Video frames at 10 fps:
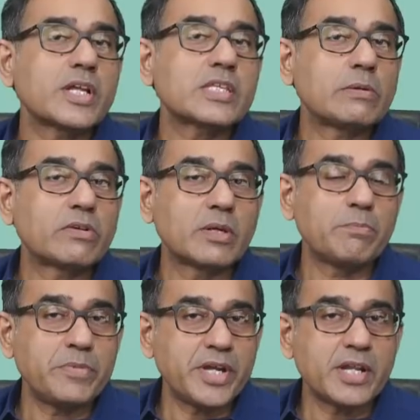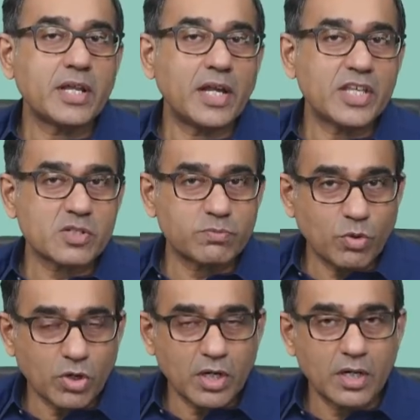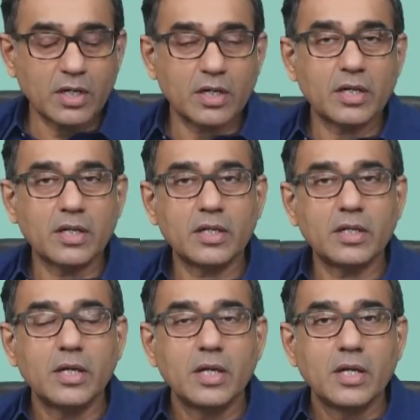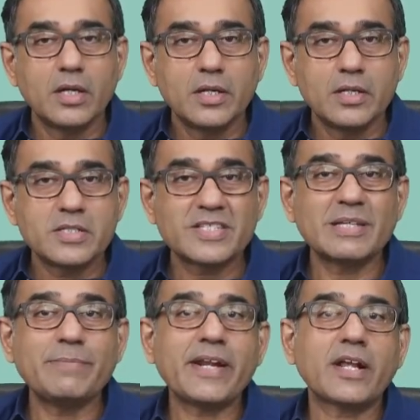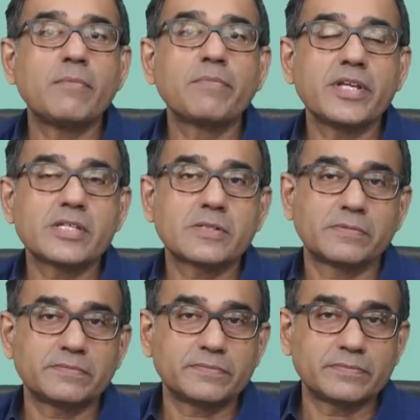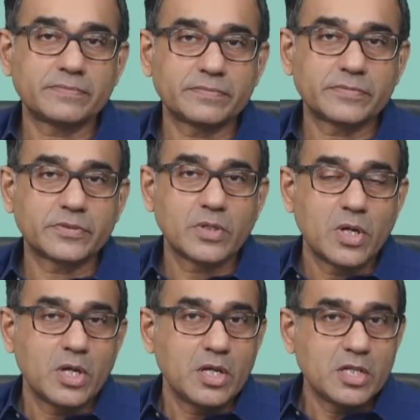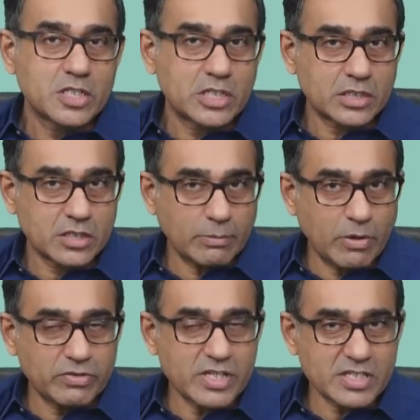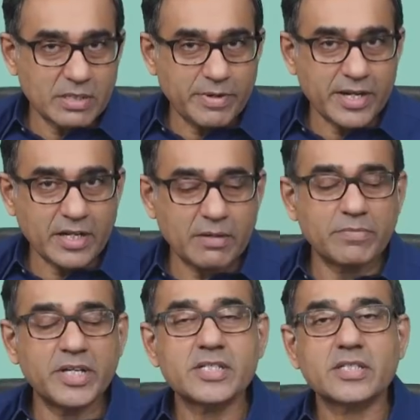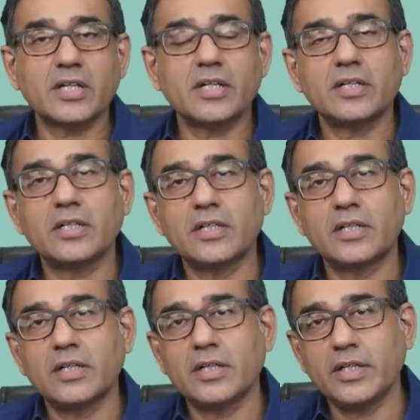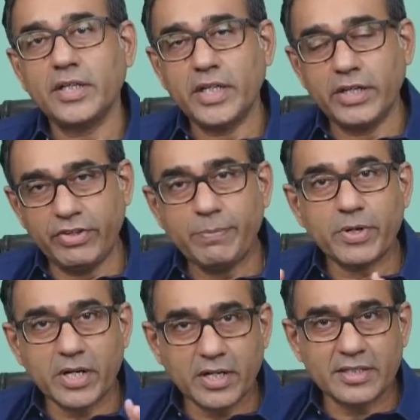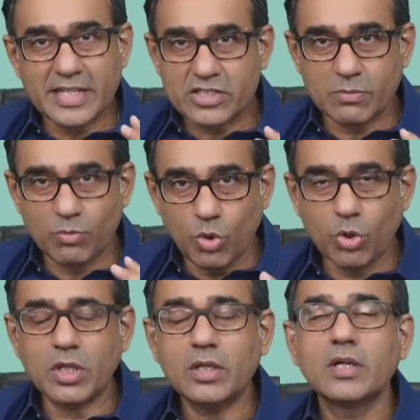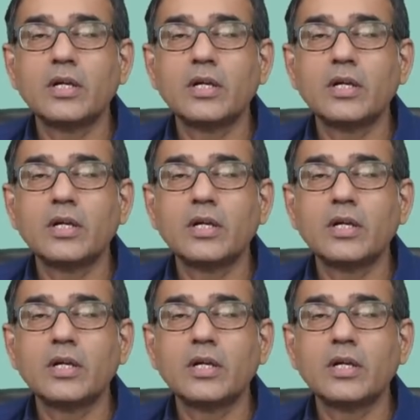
at some of the mid and small cement companies. Some of the cement companies, EV per ton, that's a more